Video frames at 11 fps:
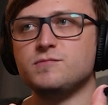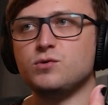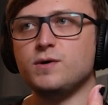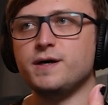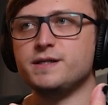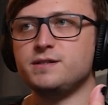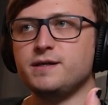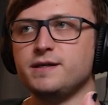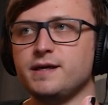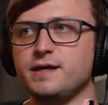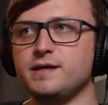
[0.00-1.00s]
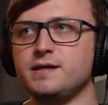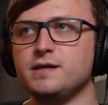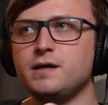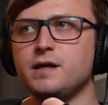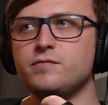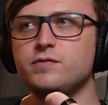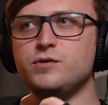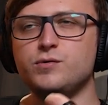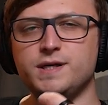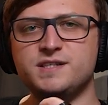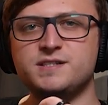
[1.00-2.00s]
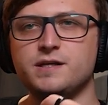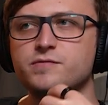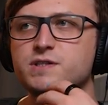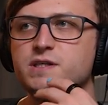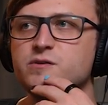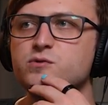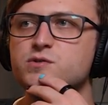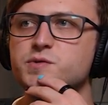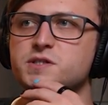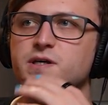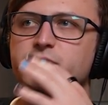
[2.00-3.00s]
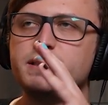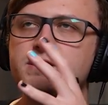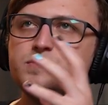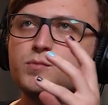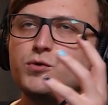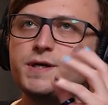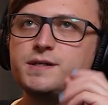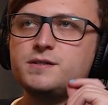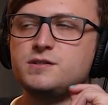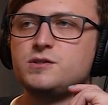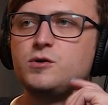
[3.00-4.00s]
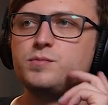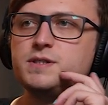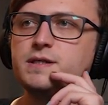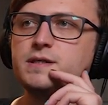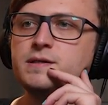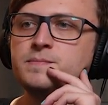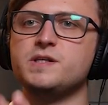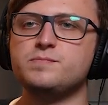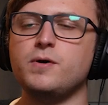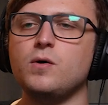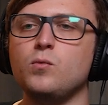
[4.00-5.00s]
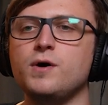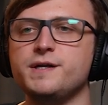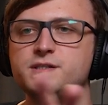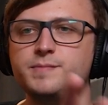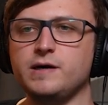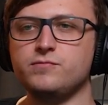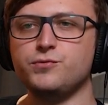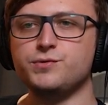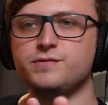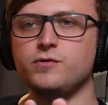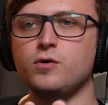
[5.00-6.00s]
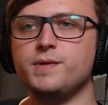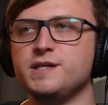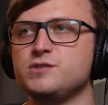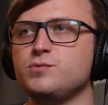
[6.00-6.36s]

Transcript: and requires like a kind of unique set of skills, which is, I guess is more akin to sculpting. This part one is about forty-four minutes,